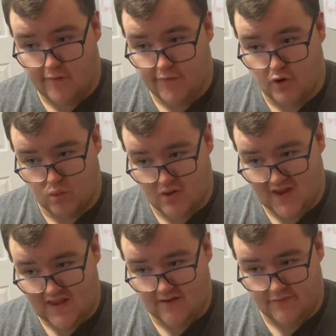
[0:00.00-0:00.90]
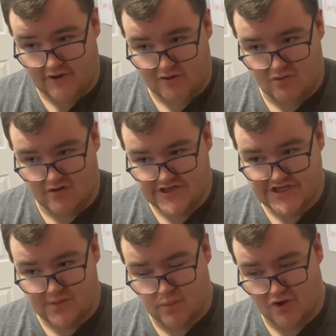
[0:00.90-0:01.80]
also rekindling his
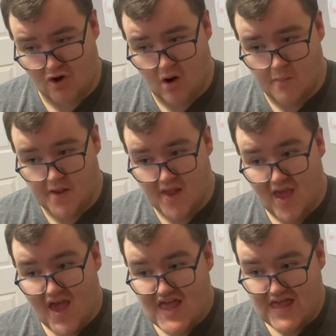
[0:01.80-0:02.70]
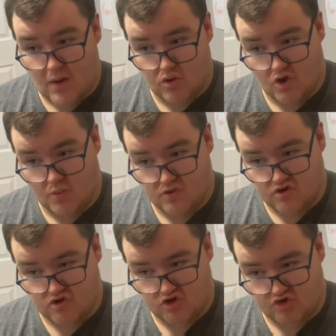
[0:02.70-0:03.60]
relationship with Carmen. That was
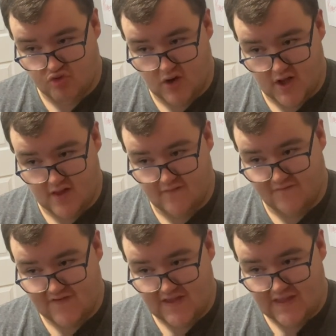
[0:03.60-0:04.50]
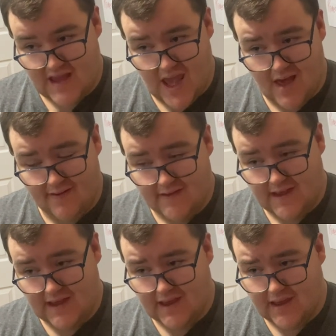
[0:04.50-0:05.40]
almost destroyed in the
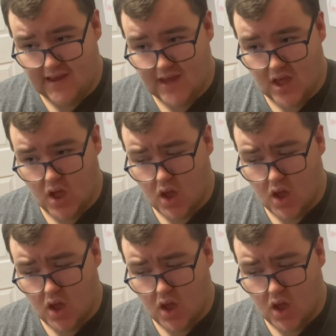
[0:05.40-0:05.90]
finale.